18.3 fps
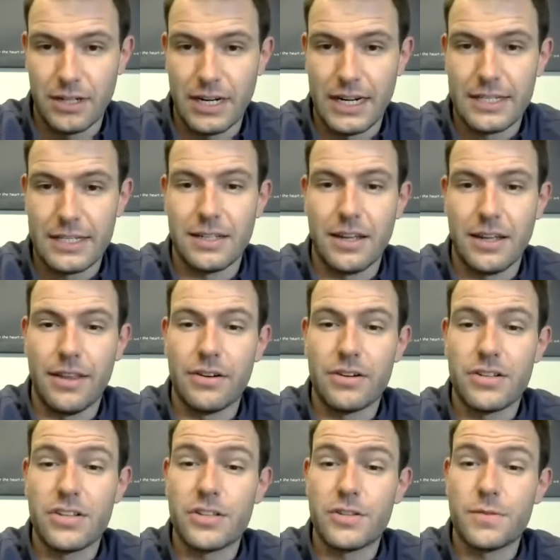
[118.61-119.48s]
All right, now
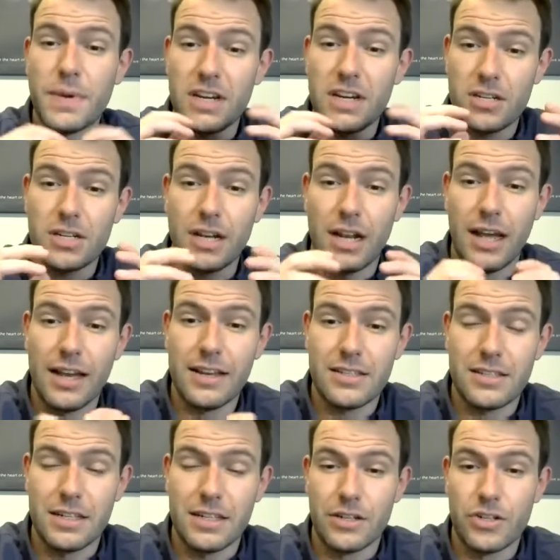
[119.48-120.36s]
they're
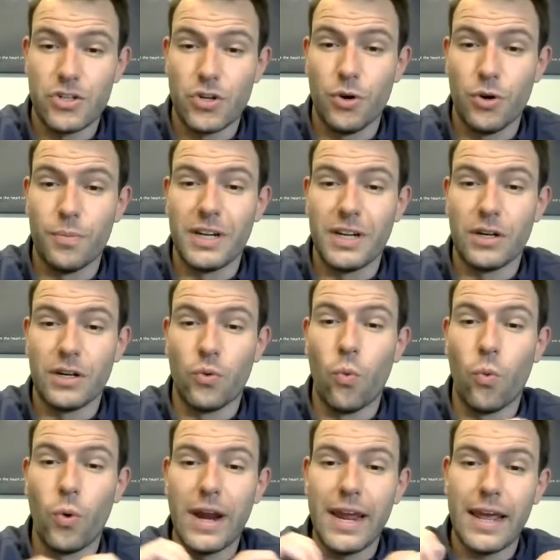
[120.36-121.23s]
specialized in
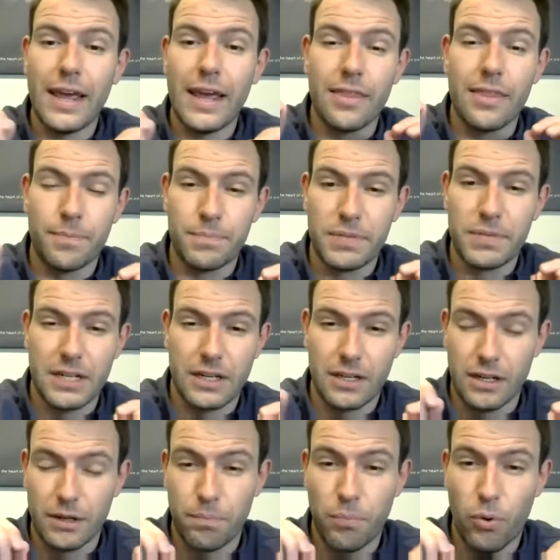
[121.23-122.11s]
determining where the
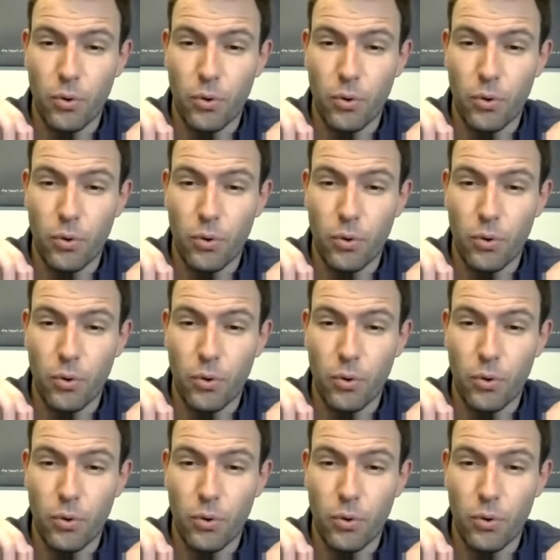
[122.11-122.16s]
particular